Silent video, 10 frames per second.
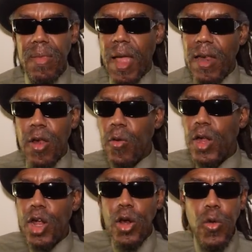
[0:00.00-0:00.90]
That
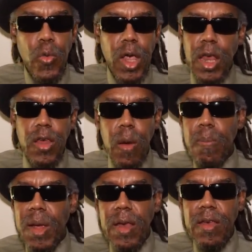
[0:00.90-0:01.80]
don't include getting your
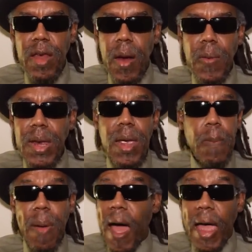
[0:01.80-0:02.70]
military
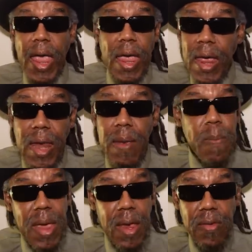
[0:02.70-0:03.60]
by any
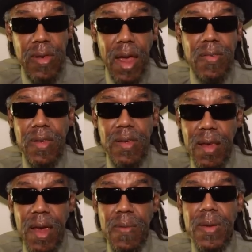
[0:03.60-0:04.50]
means
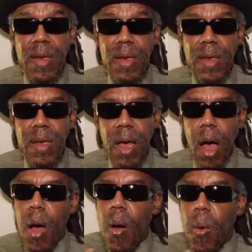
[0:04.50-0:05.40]
necessary.
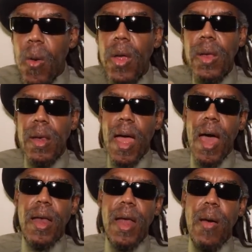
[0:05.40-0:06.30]
Oh,
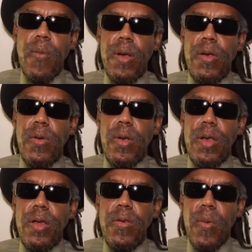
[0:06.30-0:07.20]
now that I want to do
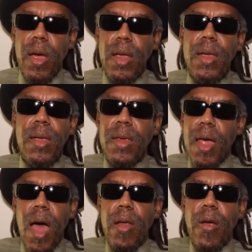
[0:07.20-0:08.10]
it this way,
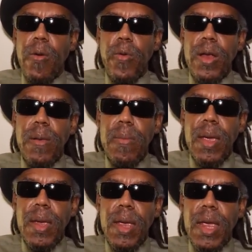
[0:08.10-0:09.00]
y'all don't really
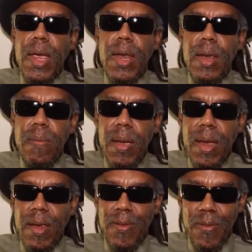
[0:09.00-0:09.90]
mean any
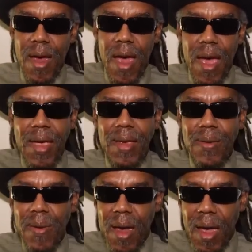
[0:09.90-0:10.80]
means, right?
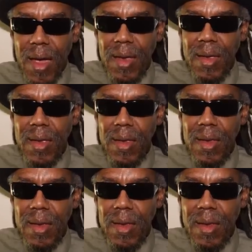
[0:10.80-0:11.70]
Right?
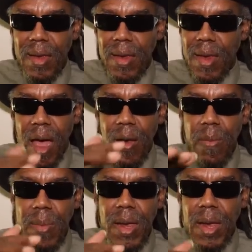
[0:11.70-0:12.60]
Y'all
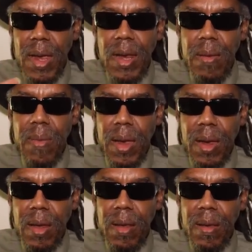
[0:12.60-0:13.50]
don't mean any
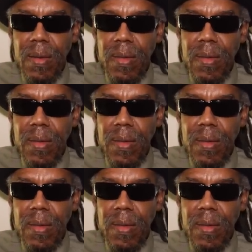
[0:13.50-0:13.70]
means.